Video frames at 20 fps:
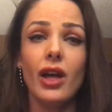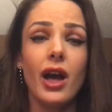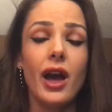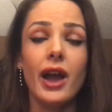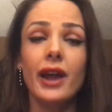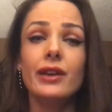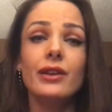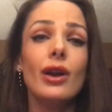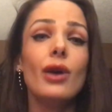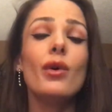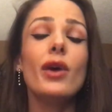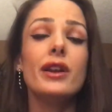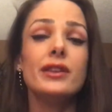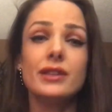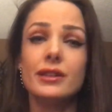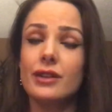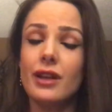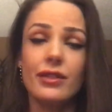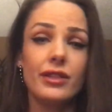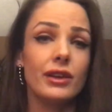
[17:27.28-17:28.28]
I know I
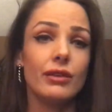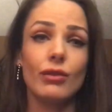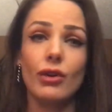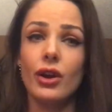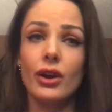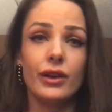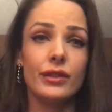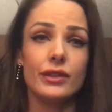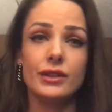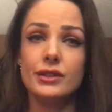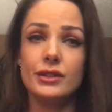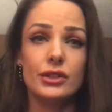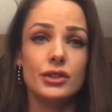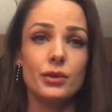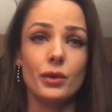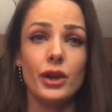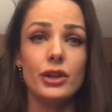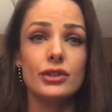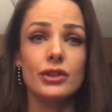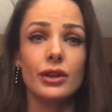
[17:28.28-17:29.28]
did nothing wrong in this
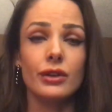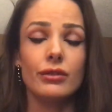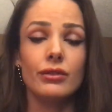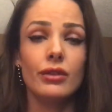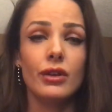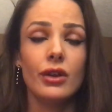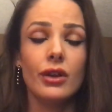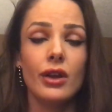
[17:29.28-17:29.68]
situation.